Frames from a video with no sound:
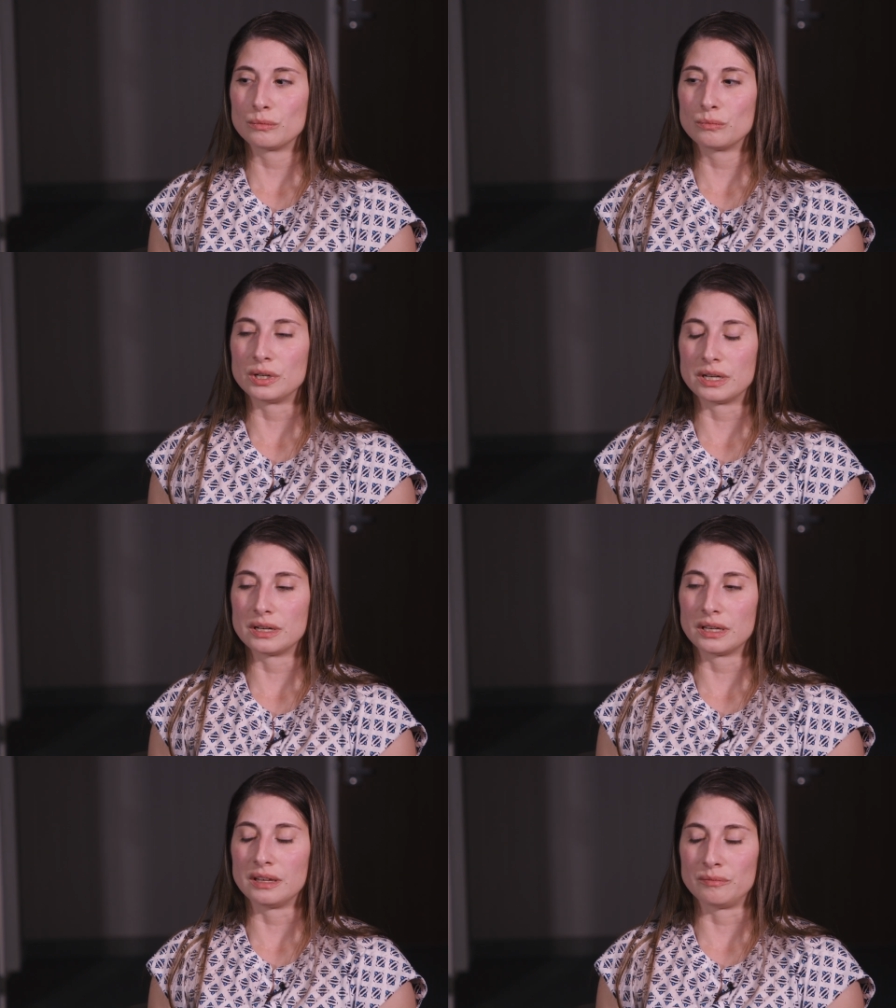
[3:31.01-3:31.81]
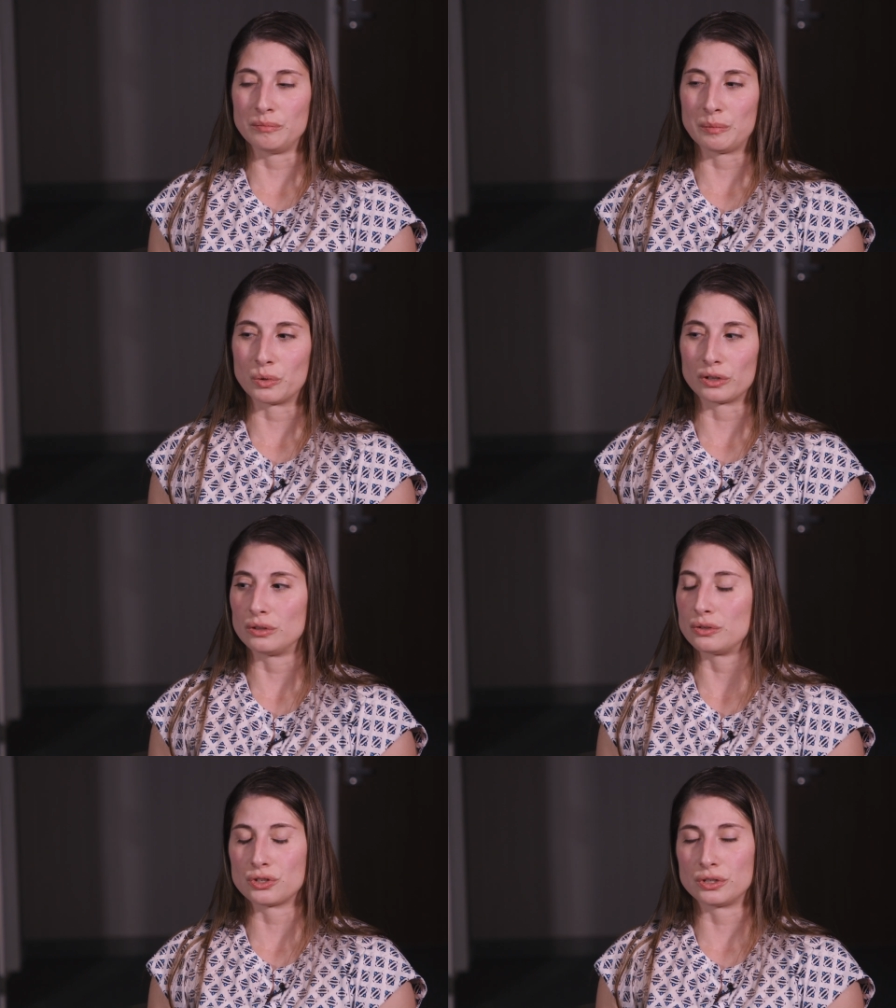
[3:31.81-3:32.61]
would give me more
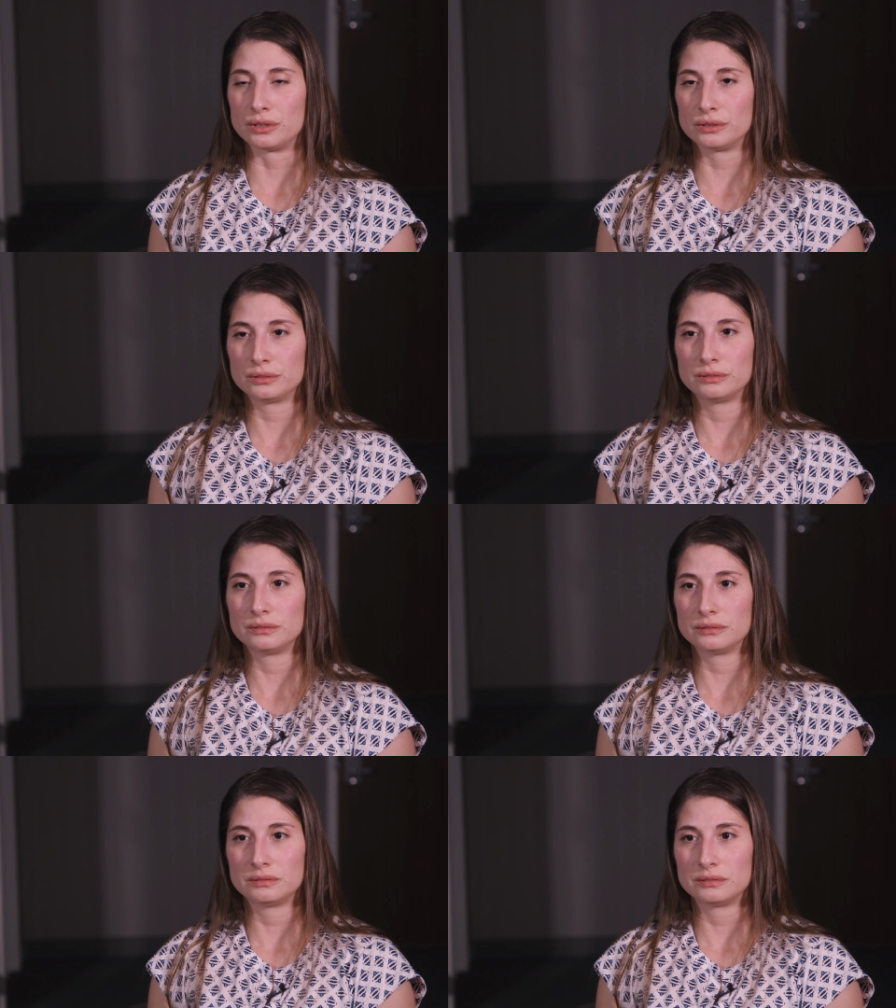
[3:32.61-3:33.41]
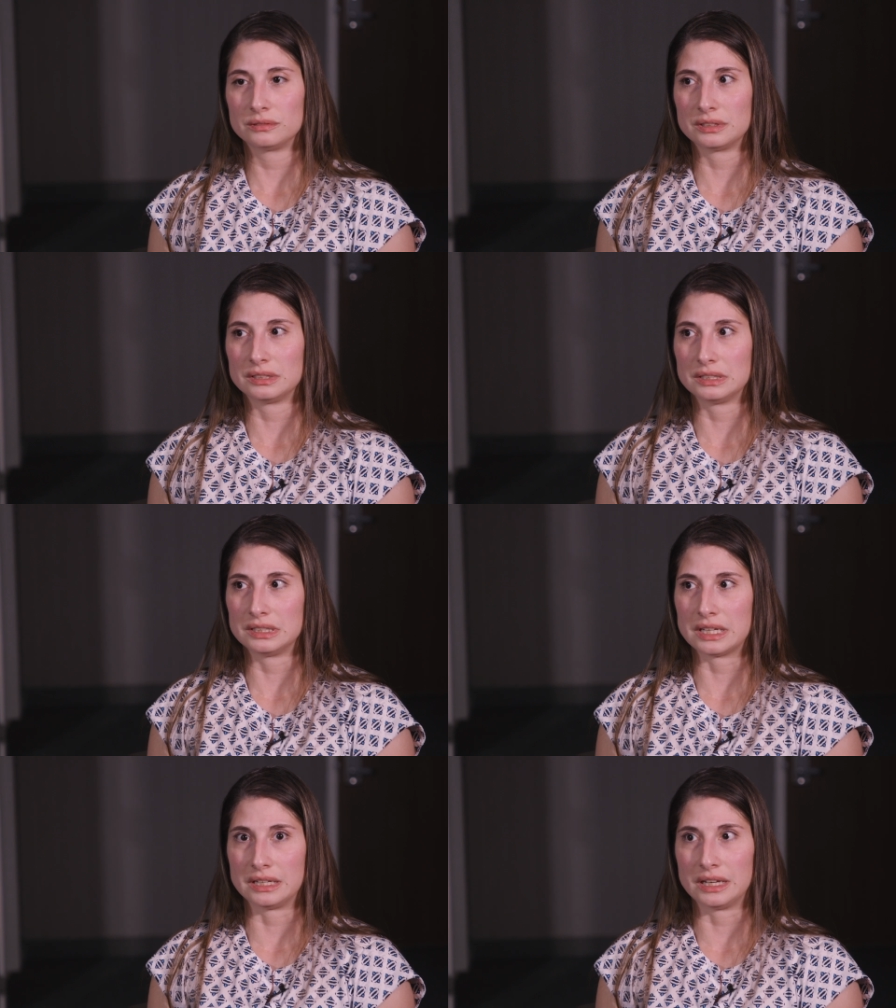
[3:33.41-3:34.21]
closure
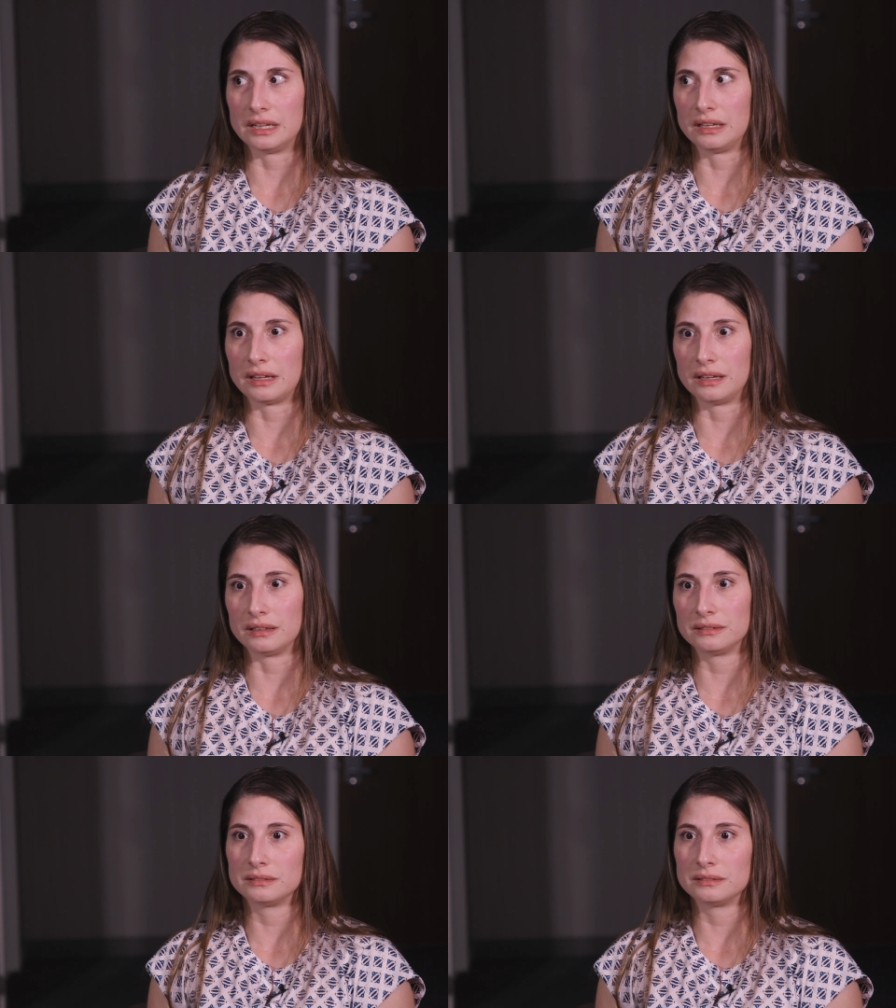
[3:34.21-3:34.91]
than anything.